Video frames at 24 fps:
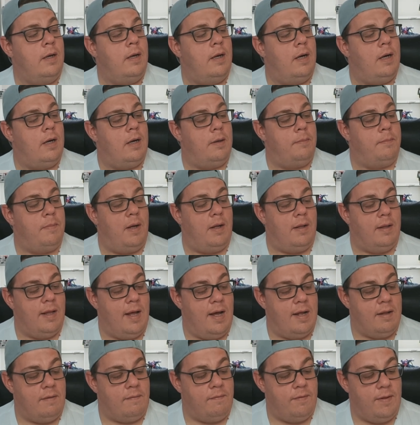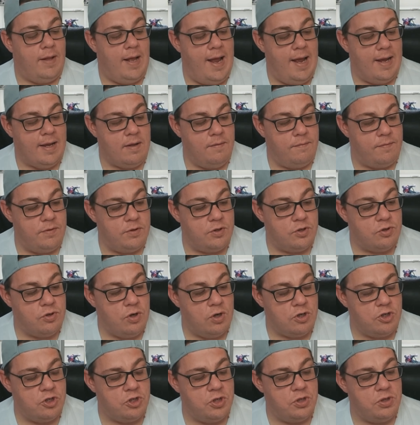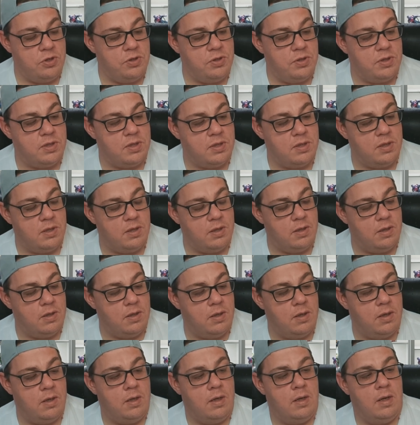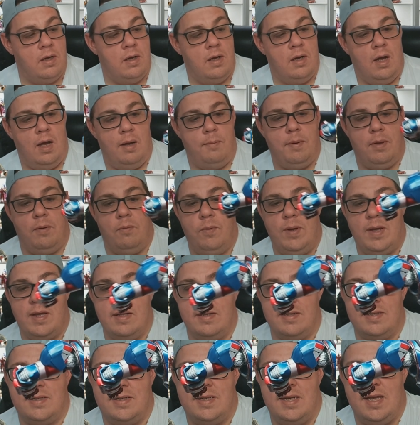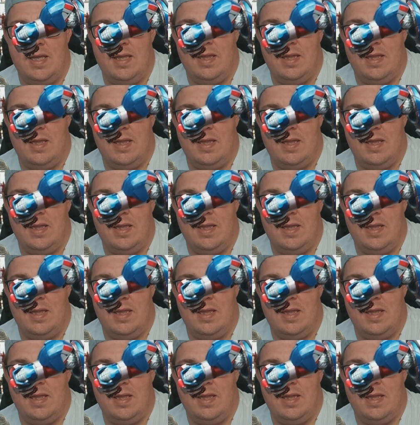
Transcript: A lot of lack of instructions. I mean, we can see